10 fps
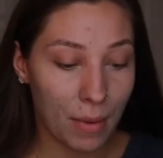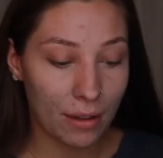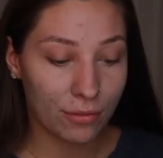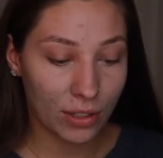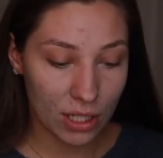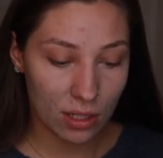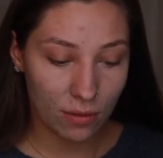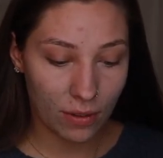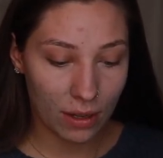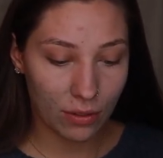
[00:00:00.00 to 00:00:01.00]
My first
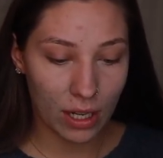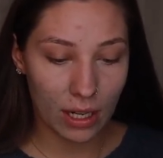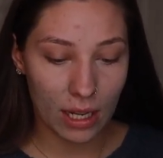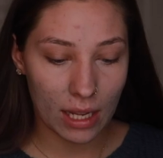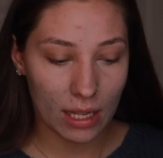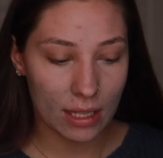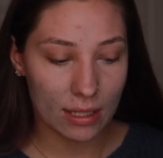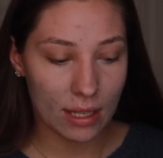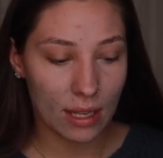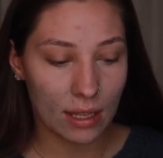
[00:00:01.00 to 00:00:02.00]
favorite
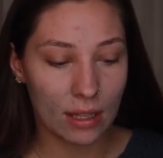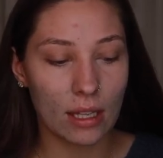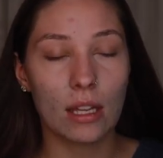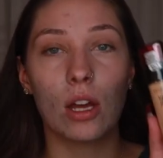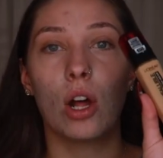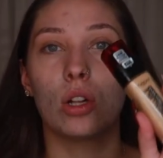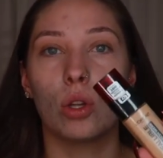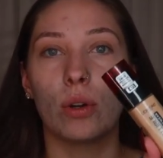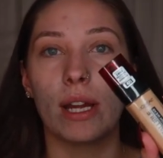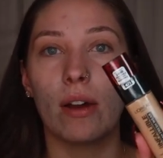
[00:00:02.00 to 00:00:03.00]
is the
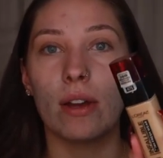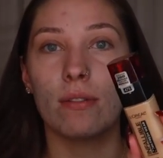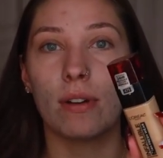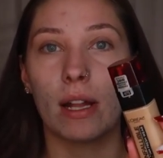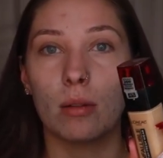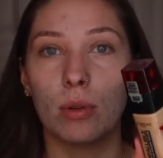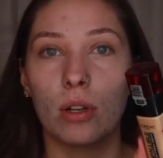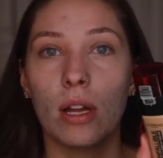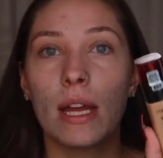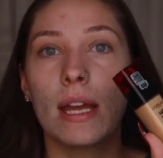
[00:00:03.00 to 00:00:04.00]
L'Oreal
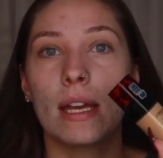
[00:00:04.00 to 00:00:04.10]
Infallible.